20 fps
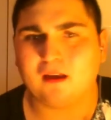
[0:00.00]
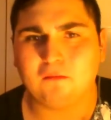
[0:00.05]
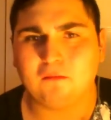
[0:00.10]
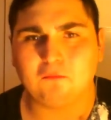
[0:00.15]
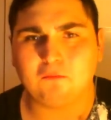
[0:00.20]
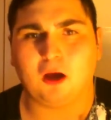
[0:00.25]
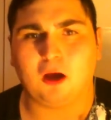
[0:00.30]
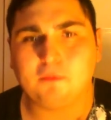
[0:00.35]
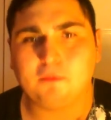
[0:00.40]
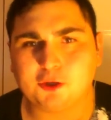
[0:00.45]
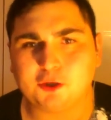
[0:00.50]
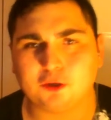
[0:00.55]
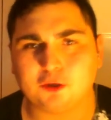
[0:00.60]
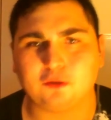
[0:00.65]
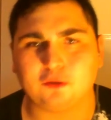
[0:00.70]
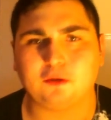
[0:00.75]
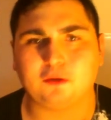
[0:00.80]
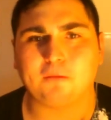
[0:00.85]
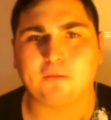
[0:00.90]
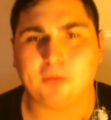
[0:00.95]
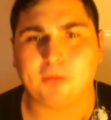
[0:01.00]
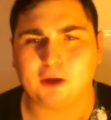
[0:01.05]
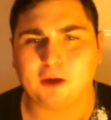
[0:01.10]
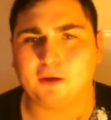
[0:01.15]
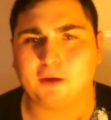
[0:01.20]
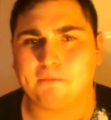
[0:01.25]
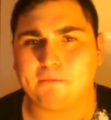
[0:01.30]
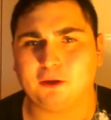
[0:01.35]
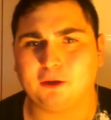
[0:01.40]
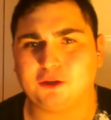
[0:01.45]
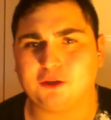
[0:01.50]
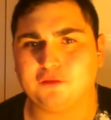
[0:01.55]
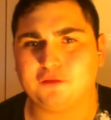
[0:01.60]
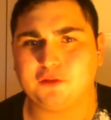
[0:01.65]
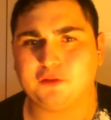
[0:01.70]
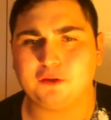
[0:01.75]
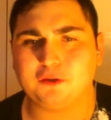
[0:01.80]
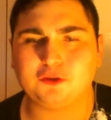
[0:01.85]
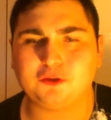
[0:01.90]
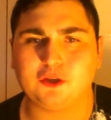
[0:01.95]
I'm sure about a bunch of
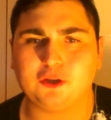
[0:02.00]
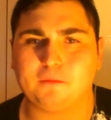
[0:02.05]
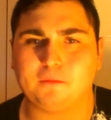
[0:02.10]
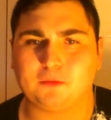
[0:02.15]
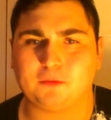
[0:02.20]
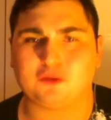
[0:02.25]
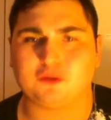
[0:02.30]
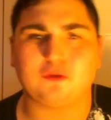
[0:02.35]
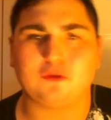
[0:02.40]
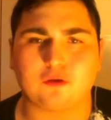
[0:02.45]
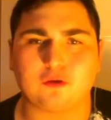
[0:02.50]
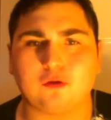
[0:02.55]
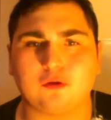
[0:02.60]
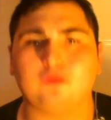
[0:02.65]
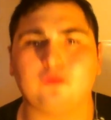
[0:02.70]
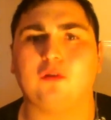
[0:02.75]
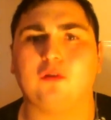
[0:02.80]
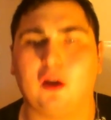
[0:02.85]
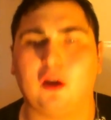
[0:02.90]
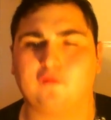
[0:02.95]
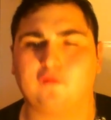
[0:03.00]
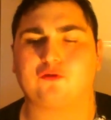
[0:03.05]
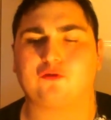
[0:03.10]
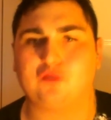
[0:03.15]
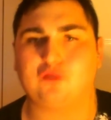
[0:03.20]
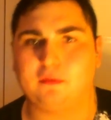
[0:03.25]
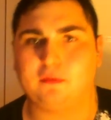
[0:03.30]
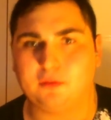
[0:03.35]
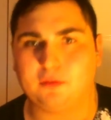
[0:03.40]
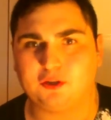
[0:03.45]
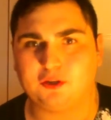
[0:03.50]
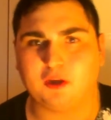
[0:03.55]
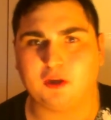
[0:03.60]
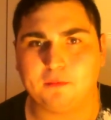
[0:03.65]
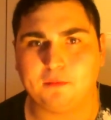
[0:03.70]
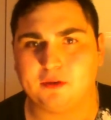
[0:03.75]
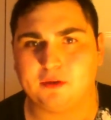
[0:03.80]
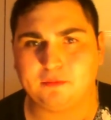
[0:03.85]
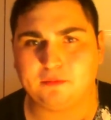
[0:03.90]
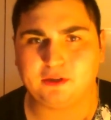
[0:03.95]
YouTubers who do live stream on
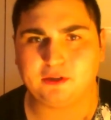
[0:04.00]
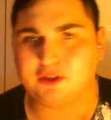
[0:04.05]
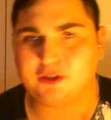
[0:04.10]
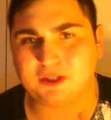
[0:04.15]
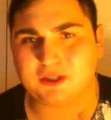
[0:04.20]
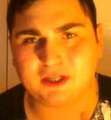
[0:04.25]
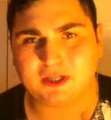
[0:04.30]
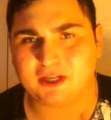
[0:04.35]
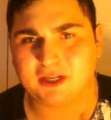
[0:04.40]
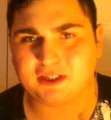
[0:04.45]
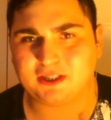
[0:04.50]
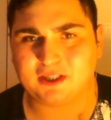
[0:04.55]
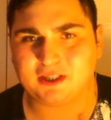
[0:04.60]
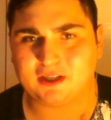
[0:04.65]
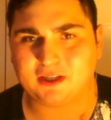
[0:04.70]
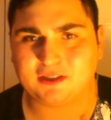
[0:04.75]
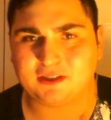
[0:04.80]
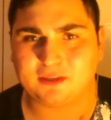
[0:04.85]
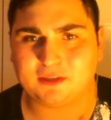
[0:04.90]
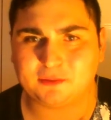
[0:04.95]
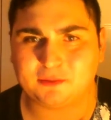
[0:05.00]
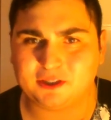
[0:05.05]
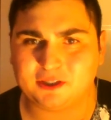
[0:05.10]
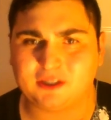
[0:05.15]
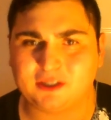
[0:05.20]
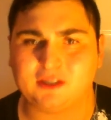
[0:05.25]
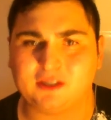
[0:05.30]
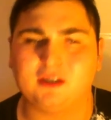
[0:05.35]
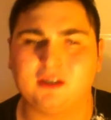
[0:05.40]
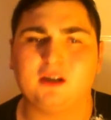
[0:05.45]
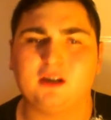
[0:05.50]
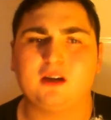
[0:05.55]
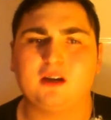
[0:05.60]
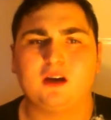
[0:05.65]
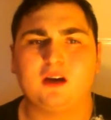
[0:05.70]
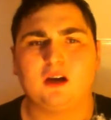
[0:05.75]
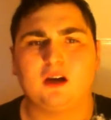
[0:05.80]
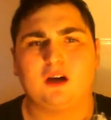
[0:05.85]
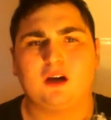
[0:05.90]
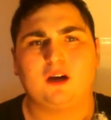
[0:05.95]
wwtk 17
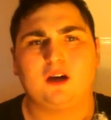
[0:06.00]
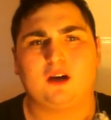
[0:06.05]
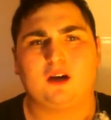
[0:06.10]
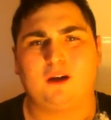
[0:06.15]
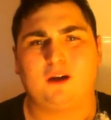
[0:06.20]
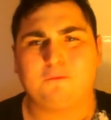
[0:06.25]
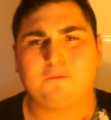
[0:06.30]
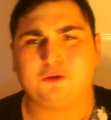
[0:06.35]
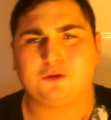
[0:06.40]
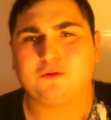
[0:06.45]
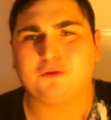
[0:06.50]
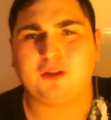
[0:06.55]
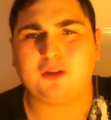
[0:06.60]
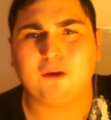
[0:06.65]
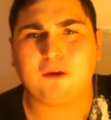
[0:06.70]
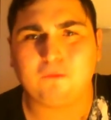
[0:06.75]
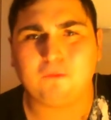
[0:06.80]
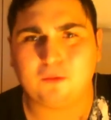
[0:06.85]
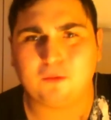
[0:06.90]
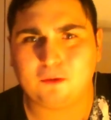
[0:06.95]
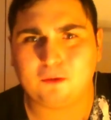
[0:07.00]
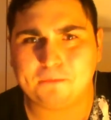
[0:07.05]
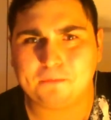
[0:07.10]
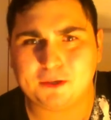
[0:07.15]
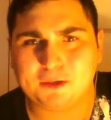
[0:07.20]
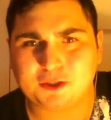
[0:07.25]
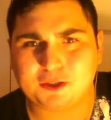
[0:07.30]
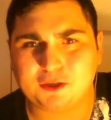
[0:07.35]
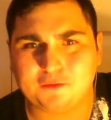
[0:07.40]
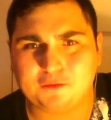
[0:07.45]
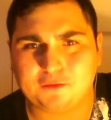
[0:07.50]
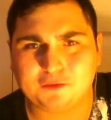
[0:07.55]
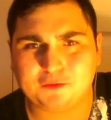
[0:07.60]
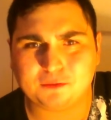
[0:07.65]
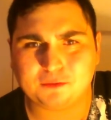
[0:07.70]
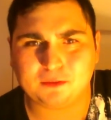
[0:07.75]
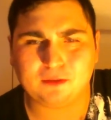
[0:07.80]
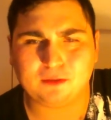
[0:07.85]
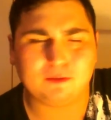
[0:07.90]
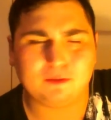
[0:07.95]
I'm sure they're well pissed off as
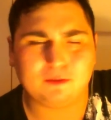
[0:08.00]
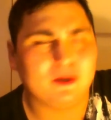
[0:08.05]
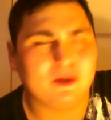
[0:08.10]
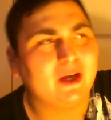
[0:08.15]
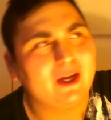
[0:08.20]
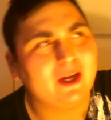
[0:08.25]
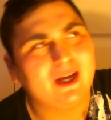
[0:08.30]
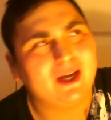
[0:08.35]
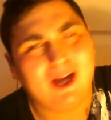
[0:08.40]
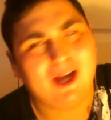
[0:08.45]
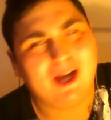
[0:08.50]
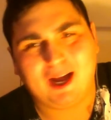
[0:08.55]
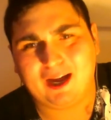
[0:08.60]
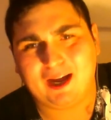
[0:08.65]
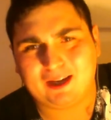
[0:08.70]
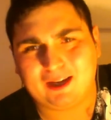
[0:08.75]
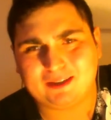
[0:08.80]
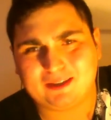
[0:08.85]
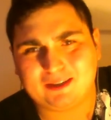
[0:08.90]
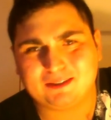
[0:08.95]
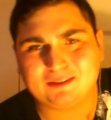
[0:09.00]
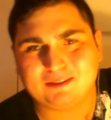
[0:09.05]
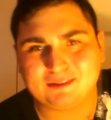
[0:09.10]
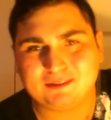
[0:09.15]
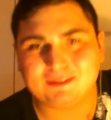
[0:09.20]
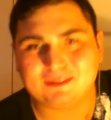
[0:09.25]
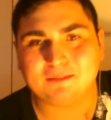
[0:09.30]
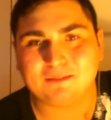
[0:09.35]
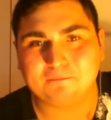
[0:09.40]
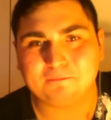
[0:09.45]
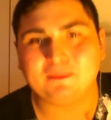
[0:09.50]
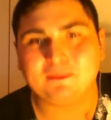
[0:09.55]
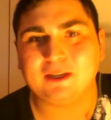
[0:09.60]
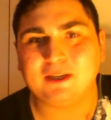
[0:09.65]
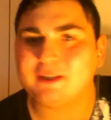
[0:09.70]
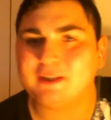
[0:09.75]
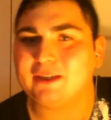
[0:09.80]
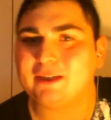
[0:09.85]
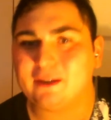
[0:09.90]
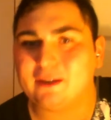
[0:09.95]
well. And
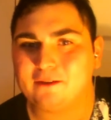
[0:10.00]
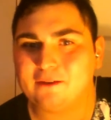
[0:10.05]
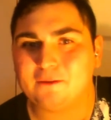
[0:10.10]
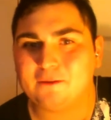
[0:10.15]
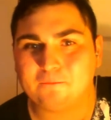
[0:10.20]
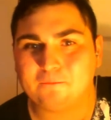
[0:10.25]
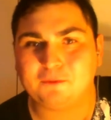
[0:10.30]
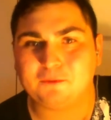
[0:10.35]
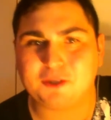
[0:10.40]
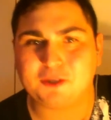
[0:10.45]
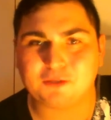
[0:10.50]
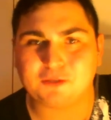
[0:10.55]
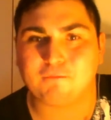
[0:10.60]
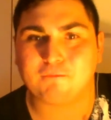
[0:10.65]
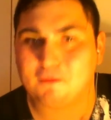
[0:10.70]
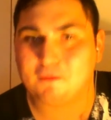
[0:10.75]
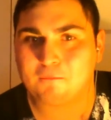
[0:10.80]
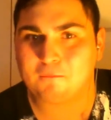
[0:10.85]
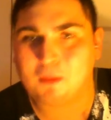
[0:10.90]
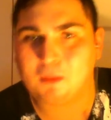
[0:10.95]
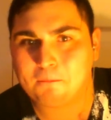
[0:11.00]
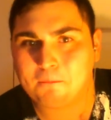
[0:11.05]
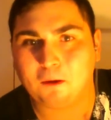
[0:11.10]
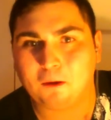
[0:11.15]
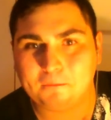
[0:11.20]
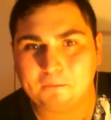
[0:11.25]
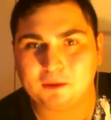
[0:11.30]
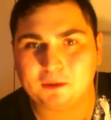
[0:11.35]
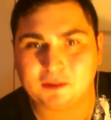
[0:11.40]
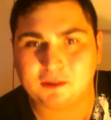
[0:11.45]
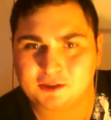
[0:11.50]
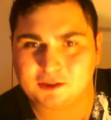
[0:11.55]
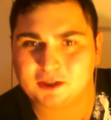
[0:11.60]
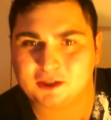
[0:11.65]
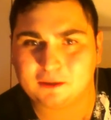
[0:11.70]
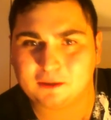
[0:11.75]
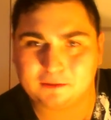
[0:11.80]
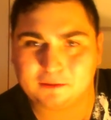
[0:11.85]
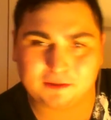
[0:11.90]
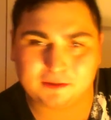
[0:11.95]
me, which is one of my popular
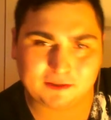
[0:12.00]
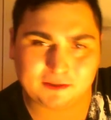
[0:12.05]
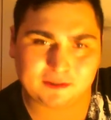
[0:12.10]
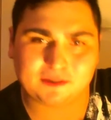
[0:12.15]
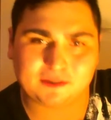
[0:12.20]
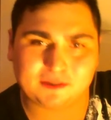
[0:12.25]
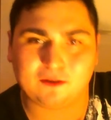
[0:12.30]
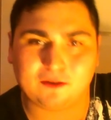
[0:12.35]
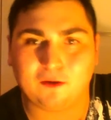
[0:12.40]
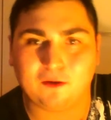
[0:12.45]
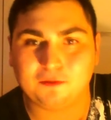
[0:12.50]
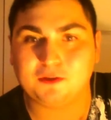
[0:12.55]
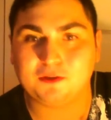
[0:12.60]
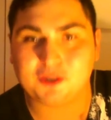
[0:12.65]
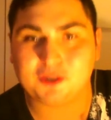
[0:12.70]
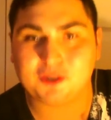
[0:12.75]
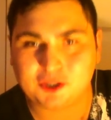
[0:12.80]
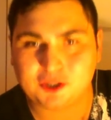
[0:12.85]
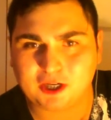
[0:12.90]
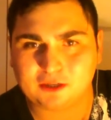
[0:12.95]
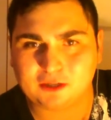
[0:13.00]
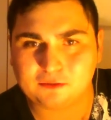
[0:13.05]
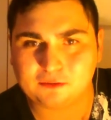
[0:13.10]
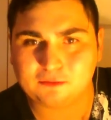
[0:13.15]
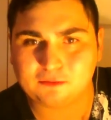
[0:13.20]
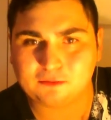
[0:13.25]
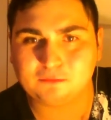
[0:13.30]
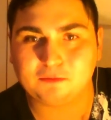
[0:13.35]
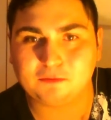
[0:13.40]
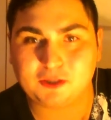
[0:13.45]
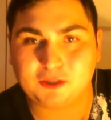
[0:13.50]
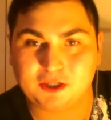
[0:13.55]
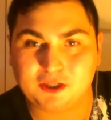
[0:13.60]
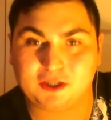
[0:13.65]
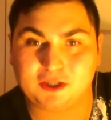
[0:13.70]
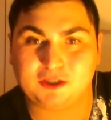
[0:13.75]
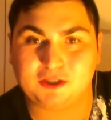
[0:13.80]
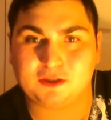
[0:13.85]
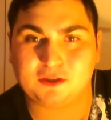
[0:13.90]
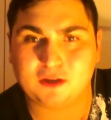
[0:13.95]
series on this channel, which
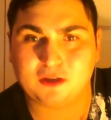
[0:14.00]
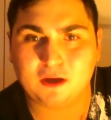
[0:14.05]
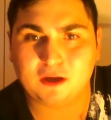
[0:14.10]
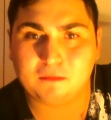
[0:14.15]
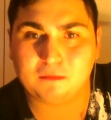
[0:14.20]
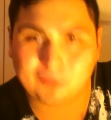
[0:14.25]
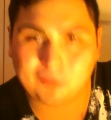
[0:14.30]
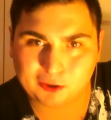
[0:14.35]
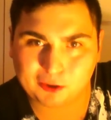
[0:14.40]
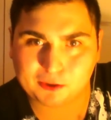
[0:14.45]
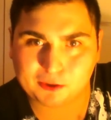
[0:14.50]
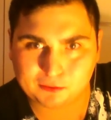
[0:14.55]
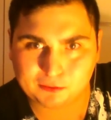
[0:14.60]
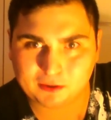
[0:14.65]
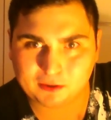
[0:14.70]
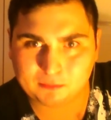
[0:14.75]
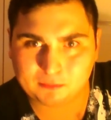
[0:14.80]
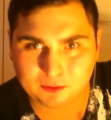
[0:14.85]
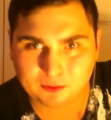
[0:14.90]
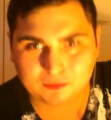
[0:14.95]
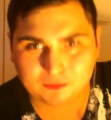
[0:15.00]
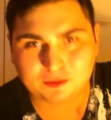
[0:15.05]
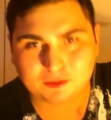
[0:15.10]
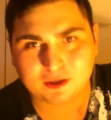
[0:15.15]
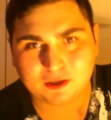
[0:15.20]
is my career mode,